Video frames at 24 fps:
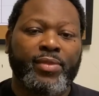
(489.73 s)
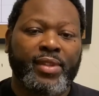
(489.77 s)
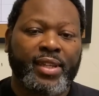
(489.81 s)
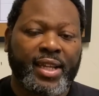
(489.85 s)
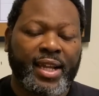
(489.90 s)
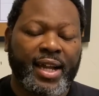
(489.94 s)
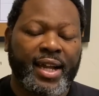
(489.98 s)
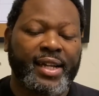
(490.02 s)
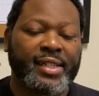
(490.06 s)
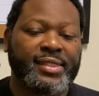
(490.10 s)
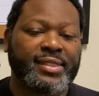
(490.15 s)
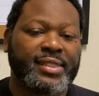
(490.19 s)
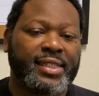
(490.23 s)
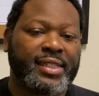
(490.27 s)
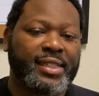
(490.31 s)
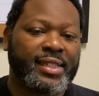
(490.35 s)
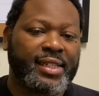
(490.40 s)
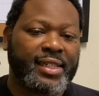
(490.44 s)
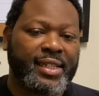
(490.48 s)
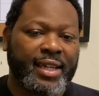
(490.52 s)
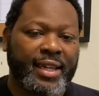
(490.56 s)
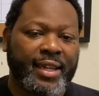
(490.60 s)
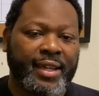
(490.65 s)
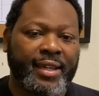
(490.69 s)
Content is
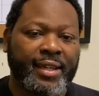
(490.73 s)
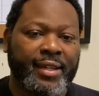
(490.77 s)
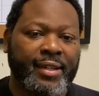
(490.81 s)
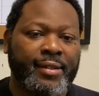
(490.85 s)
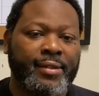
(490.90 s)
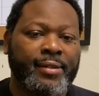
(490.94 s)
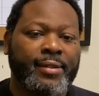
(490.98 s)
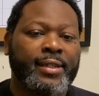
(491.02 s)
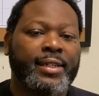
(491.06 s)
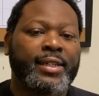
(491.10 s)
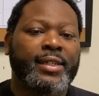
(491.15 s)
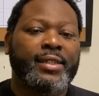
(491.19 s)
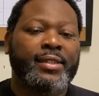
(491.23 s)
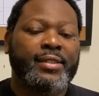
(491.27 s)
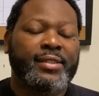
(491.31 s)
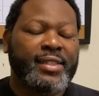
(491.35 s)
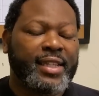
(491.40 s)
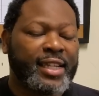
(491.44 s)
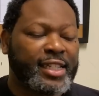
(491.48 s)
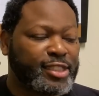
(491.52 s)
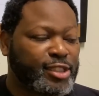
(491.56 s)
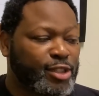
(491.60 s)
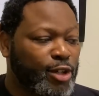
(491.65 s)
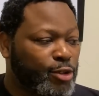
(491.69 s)
king.
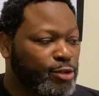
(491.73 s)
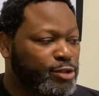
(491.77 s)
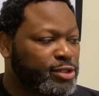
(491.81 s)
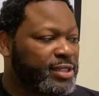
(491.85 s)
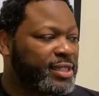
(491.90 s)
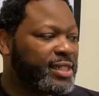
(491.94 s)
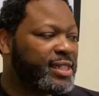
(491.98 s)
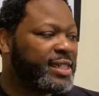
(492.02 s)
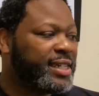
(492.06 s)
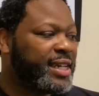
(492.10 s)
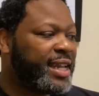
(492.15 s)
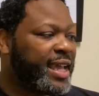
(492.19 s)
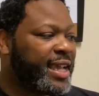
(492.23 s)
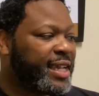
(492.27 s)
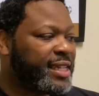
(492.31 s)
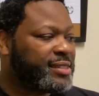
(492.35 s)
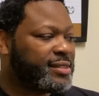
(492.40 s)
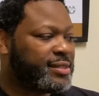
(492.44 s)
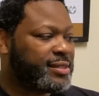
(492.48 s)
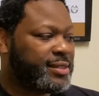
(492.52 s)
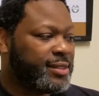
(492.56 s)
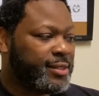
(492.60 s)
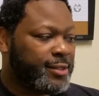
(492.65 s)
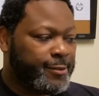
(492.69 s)
Let's go to the
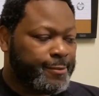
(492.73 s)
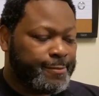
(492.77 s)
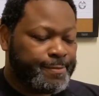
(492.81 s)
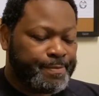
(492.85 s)
next